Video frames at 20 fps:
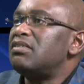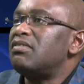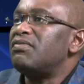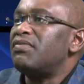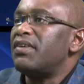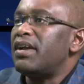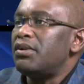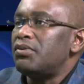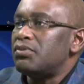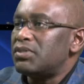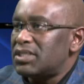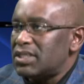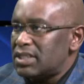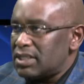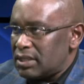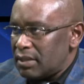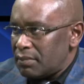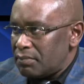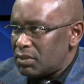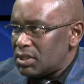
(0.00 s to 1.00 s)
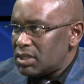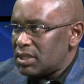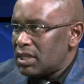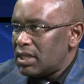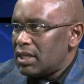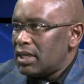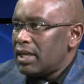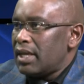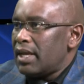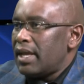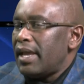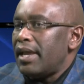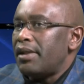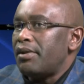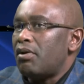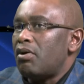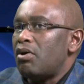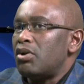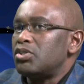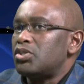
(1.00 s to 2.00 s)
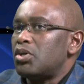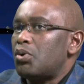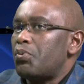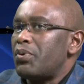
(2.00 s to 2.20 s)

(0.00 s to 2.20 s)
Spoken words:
value systems and also